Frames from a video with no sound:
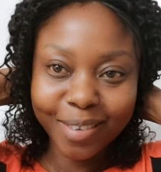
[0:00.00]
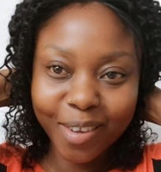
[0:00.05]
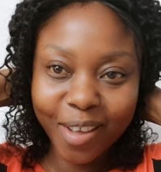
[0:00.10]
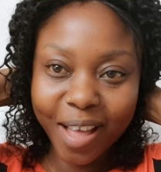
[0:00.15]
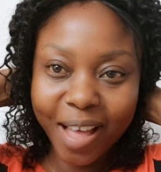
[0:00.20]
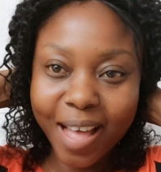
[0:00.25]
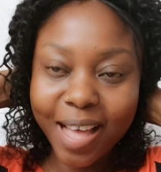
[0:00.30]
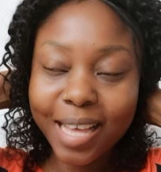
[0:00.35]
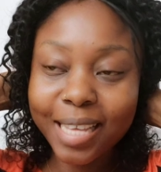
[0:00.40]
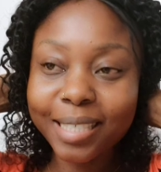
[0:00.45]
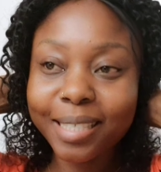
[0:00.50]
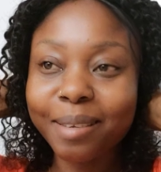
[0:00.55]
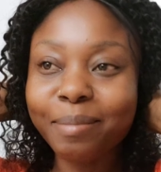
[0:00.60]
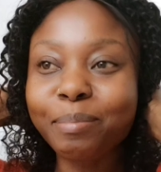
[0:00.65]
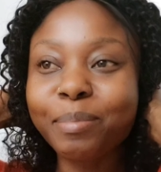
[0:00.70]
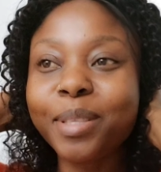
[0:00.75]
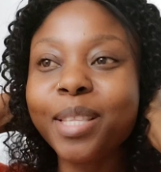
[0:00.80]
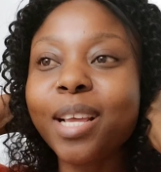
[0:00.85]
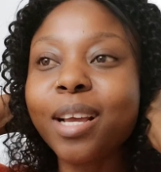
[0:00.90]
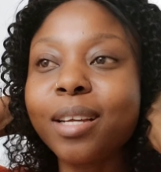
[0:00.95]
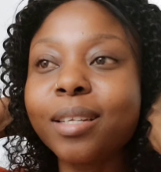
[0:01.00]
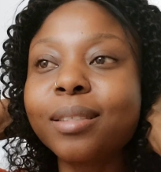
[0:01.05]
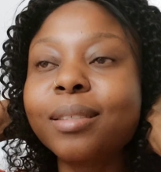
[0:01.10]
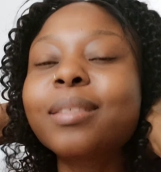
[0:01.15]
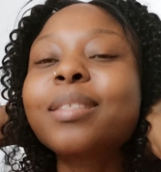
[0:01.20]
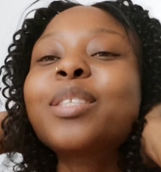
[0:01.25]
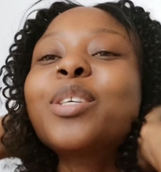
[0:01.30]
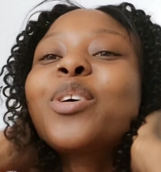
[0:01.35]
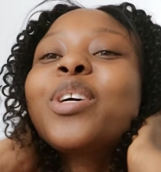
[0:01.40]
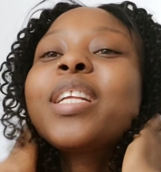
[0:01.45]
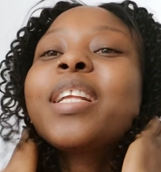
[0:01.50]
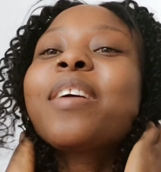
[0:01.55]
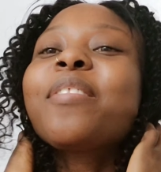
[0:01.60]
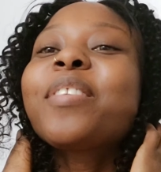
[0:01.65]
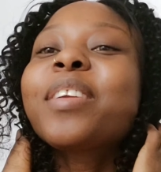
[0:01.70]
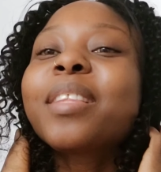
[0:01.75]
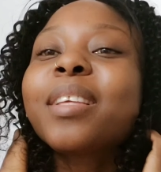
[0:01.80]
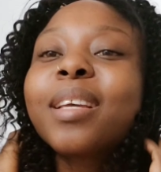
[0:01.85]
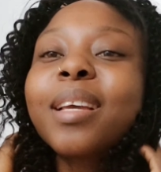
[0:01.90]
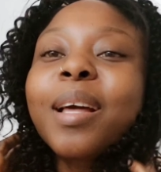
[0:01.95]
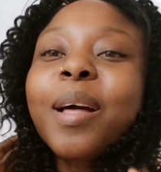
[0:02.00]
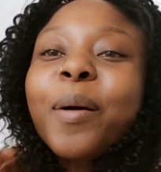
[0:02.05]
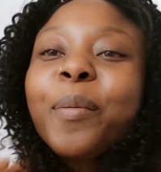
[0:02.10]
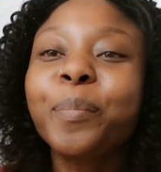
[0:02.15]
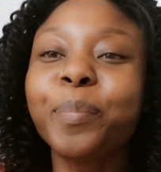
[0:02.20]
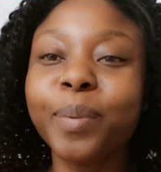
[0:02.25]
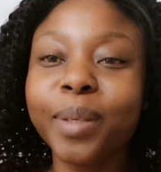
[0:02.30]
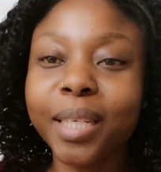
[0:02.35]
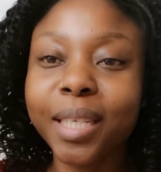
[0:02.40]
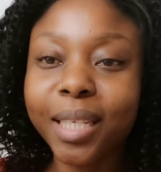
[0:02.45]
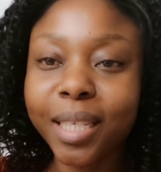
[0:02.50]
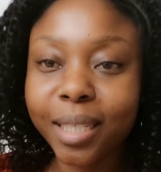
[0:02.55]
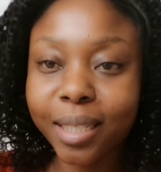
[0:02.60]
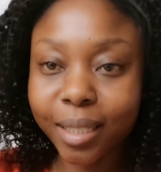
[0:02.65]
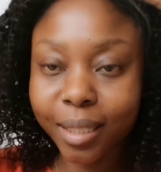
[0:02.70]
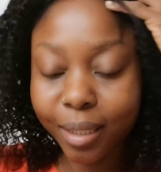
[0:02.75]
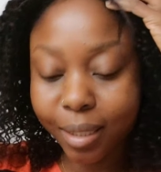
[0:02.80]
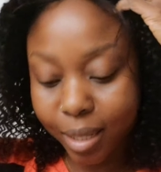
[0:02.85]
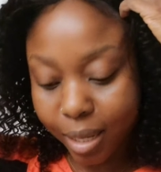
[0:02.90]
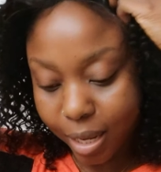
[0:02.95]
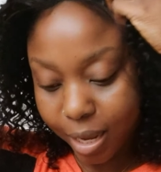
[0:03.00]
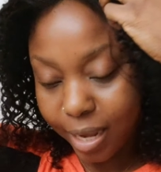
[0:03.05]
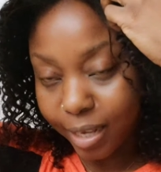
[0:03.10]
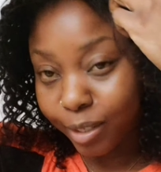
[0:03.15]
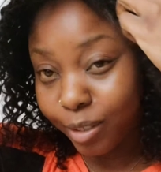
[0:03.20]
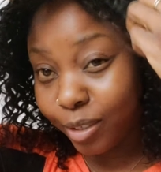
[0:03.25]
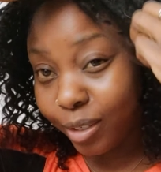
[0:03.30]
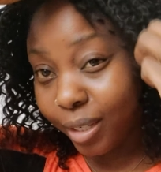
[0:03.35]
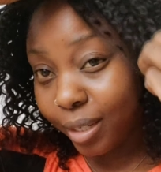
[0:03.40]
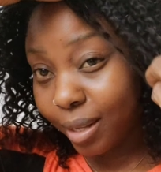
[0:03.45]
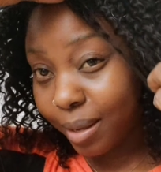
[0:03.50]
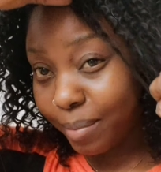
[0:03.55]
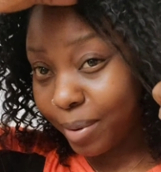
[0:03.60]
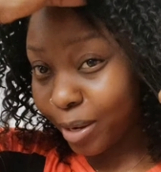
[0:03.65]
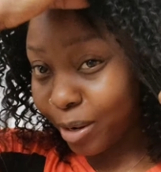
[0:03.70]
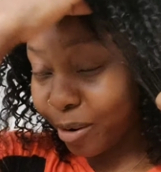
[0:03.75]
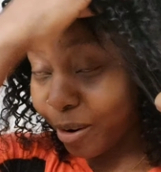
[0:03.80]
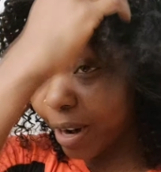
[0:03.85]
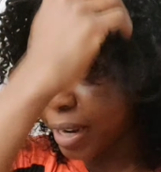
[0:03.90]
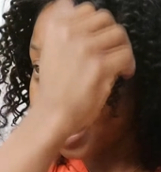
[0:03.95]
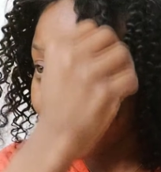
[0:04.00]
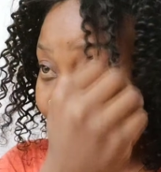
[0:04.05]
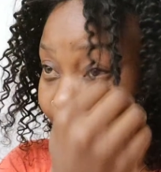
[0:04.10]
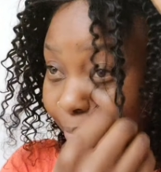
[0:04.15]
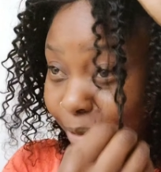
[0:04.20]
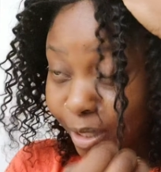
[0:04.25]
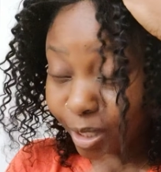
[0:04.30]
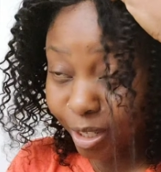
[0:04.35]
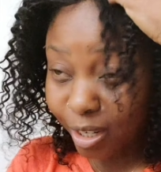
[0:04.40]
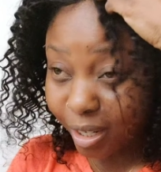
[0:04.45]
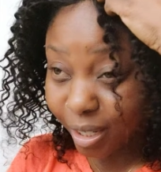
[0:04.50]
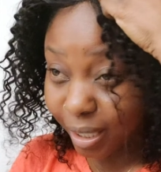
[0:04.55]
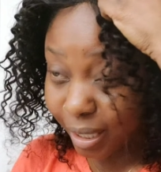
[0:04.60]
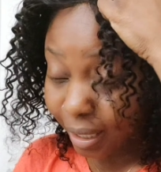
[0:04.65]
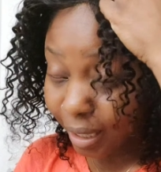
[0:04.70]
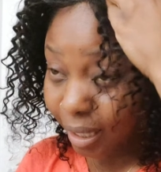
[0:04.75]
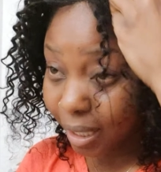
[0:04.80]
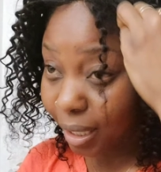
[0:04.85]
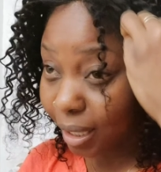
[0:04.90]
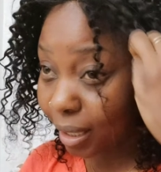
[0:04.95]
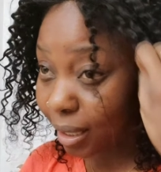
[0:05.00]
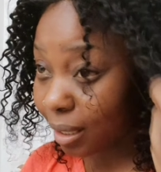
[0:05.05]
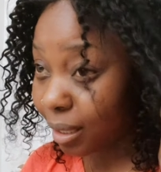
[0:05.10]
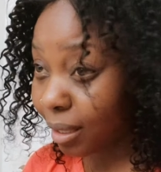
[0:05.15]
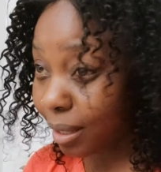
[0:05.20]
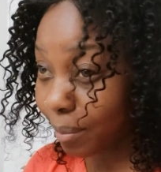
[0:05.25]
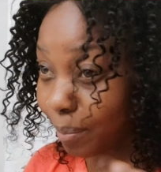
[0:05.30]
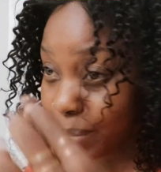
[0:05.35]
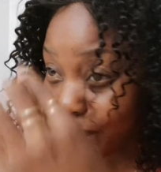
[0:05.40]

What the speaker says: So guys, I'm done sewing everything completely. The hair is looking a bit crazy. I'm just gonna tease it